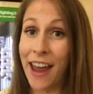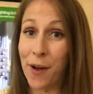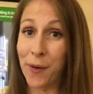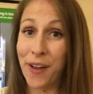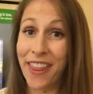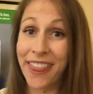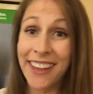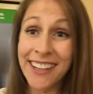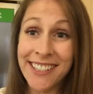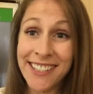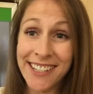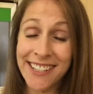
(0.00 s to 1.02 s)
Now,
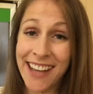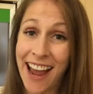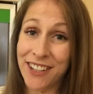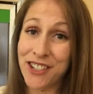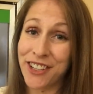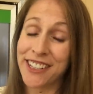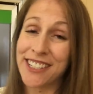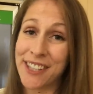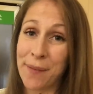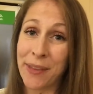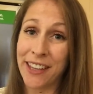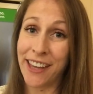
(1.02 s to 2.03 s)
this is actually
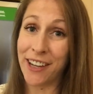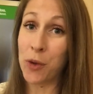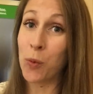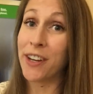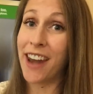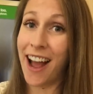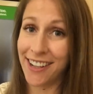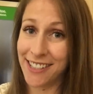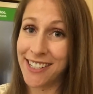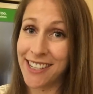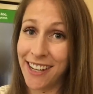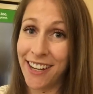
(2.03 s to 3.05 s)
something that you would not
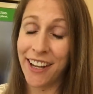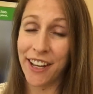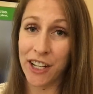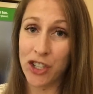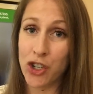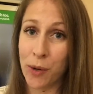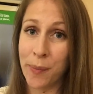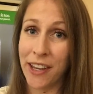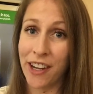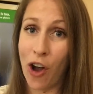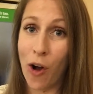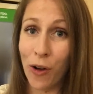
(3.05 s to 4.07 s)
see in a
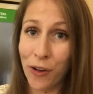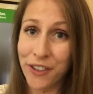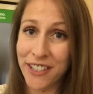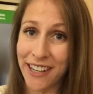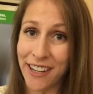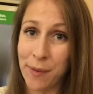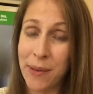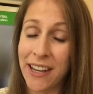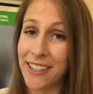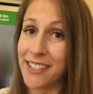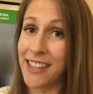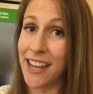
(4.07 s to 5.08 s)
German ALDI
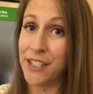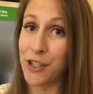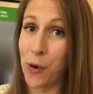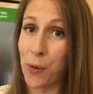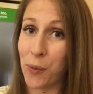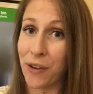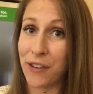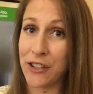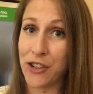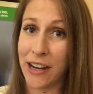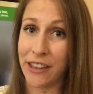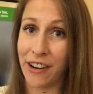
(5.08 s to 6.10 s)
because they don't
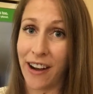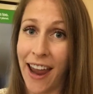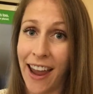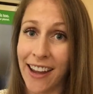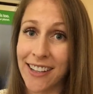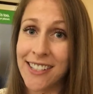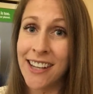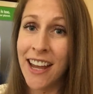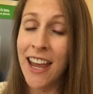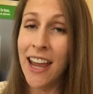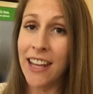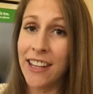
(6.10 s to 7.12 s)
refrigerate their eggs.
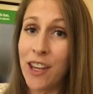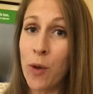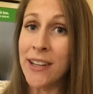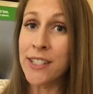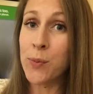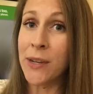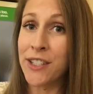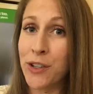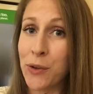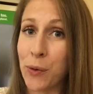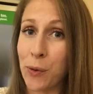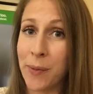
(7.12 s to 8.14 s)
In the US, we
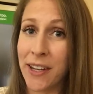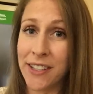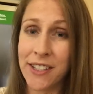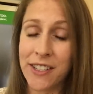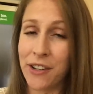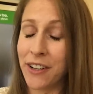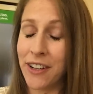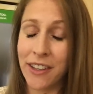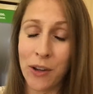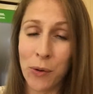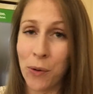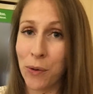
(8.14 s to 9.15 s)
do, because during
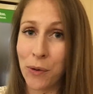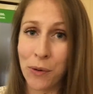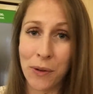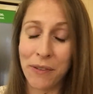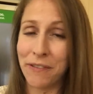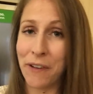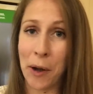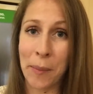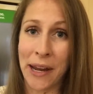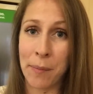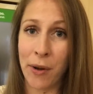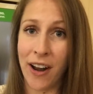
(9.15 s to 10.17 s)
the whole
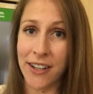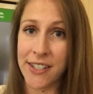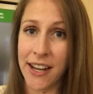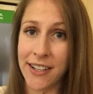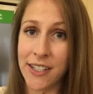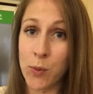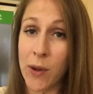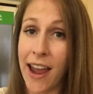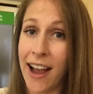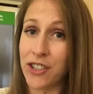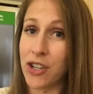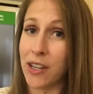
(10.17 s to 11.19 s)
farming process, we
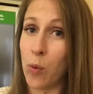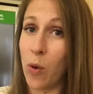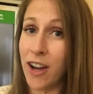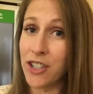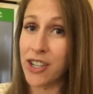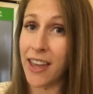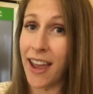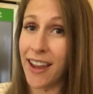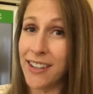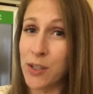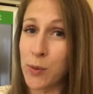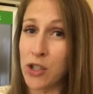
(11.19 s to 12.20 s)
actually wash the
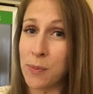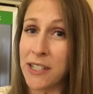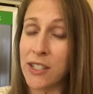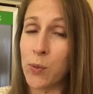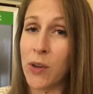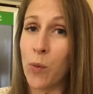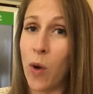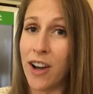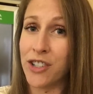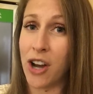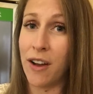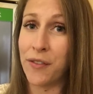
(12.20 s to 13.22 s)
eggs, which means we
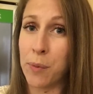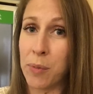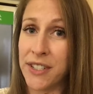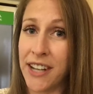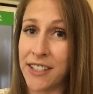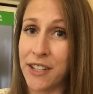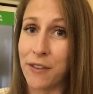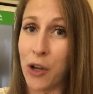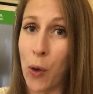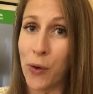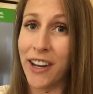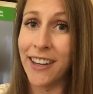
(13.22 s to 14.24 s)
wash off the protective
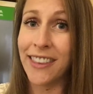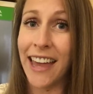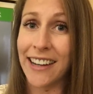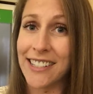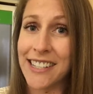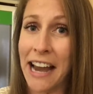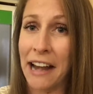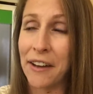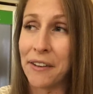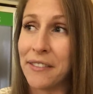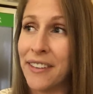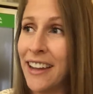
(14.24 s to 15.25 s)
coating that is kind
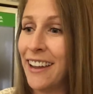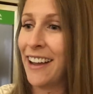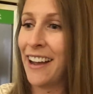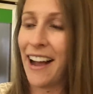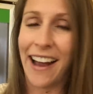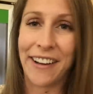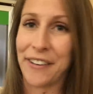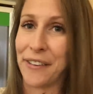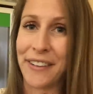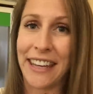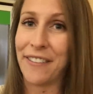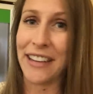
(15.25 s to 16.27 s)
of, I don't know,
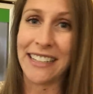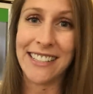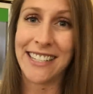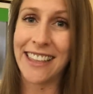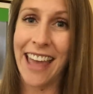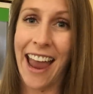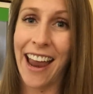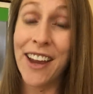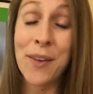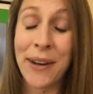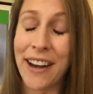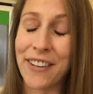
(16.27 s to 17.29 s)
given to the
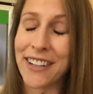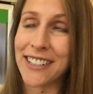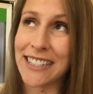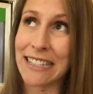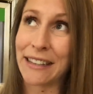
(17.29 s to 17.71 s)
egg whenever it's